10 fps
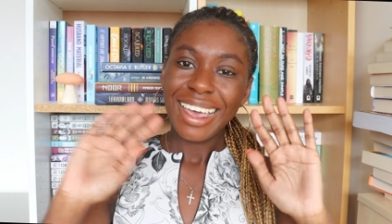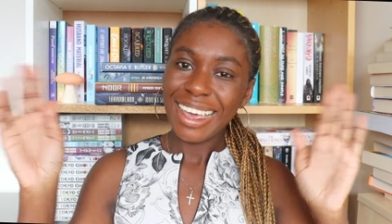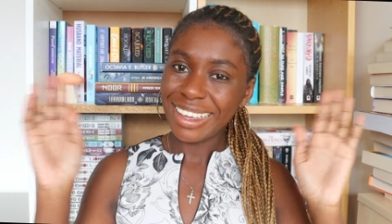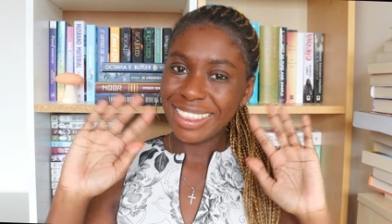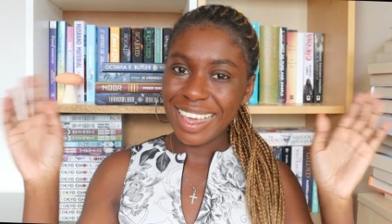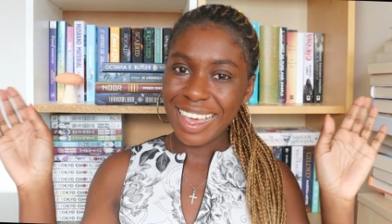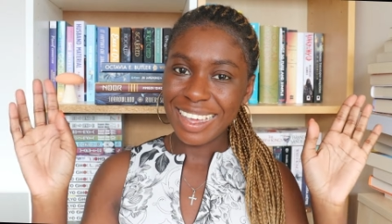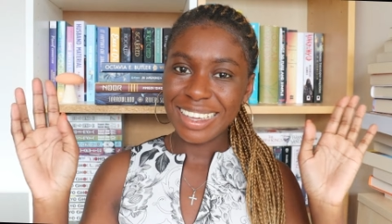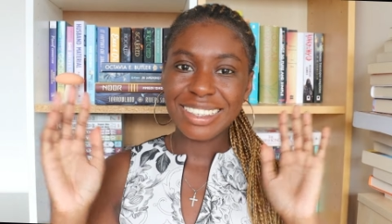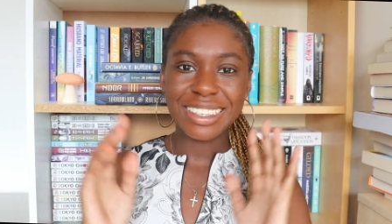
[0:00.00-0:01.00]
Hey
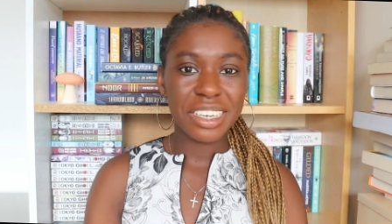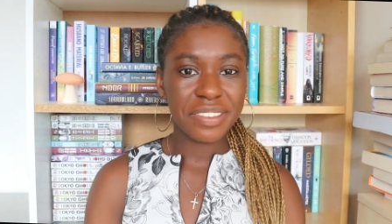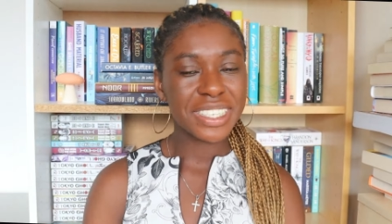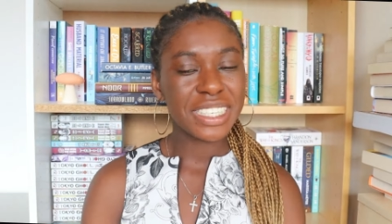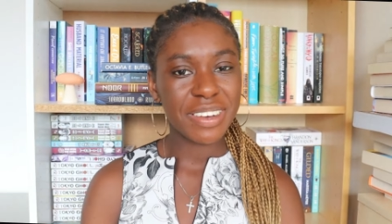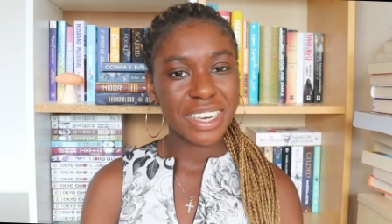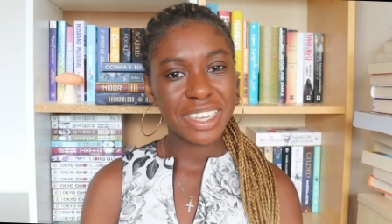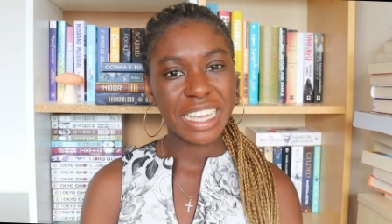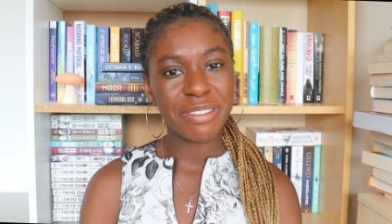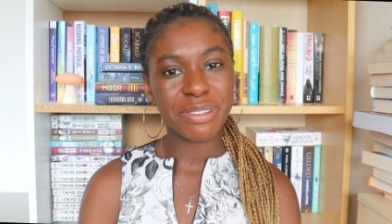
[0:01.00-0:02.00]
there, it's Olivia Savannah
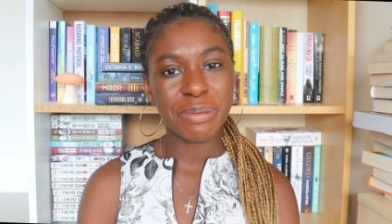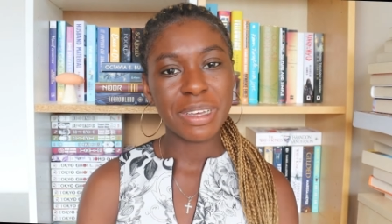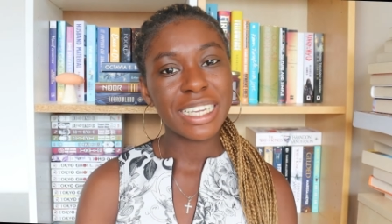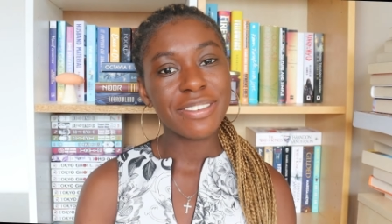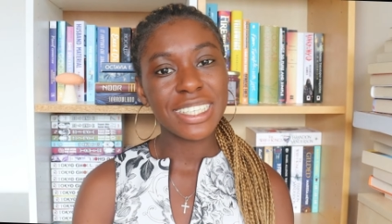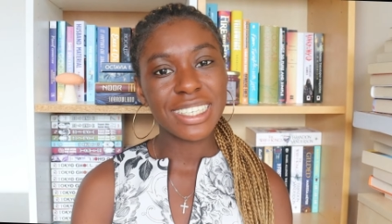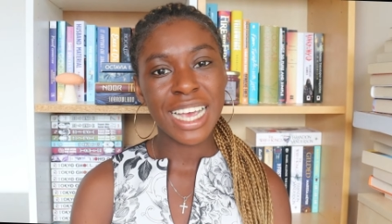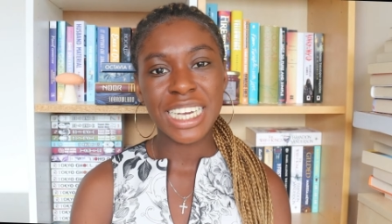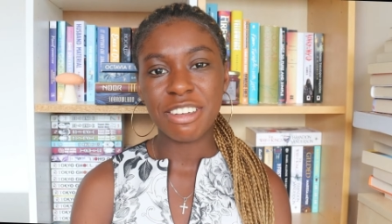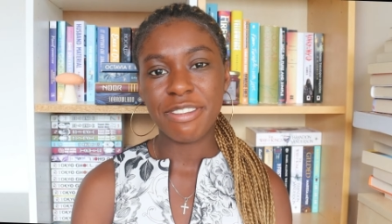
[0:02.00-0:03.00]
here from Olivia's
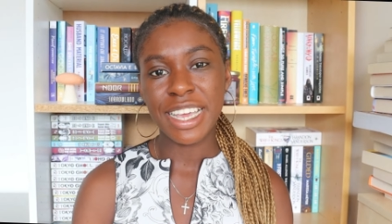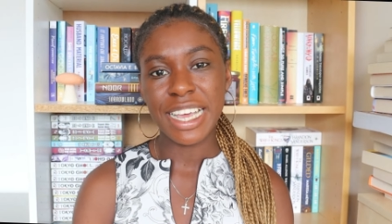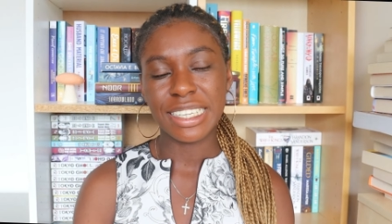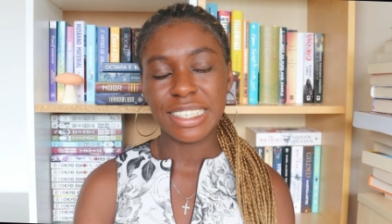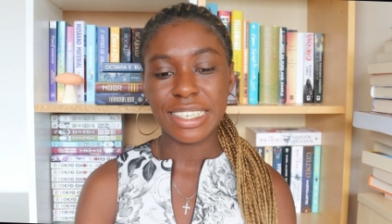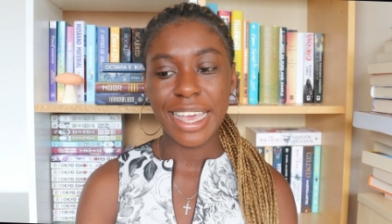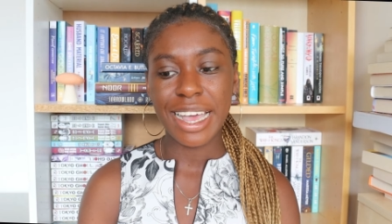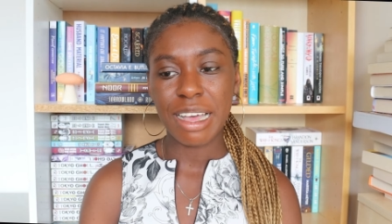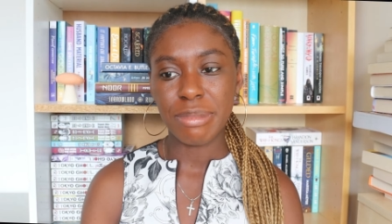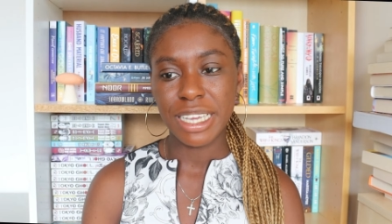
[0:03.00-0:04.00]
Catastrophe and
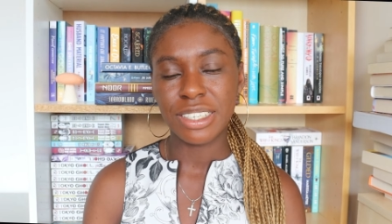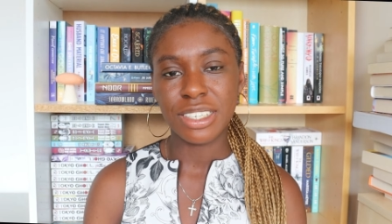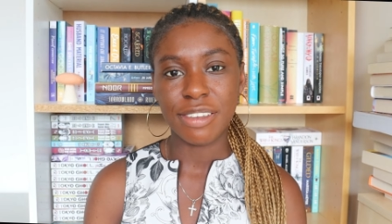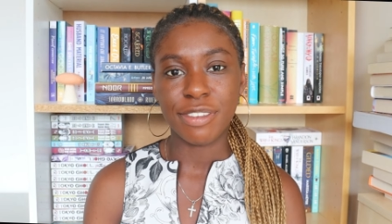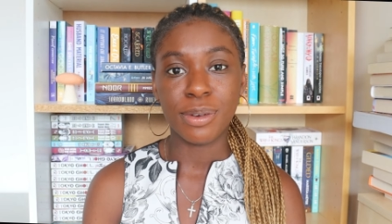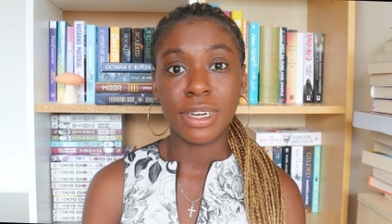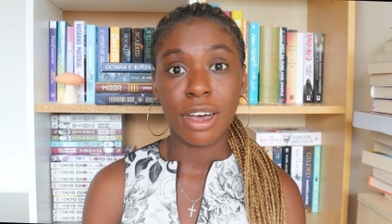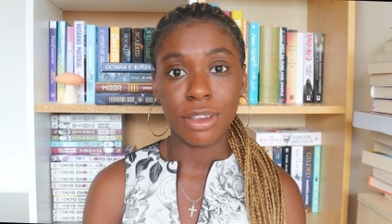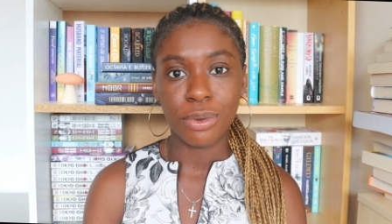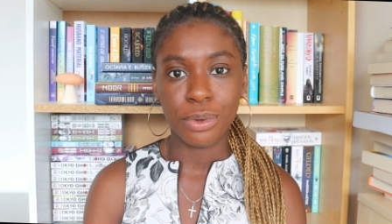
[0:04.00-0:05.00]
today I'm here to give you an
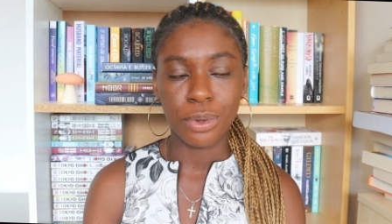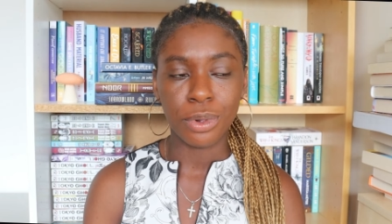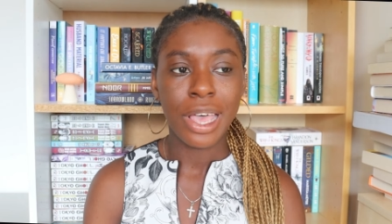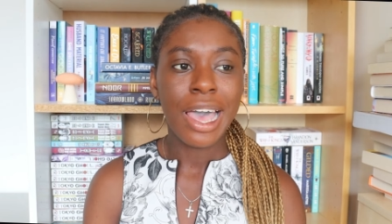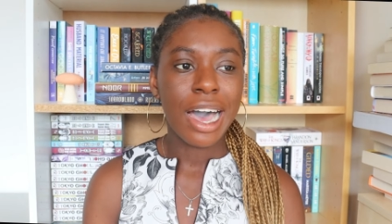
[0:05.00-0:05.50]
unhaul.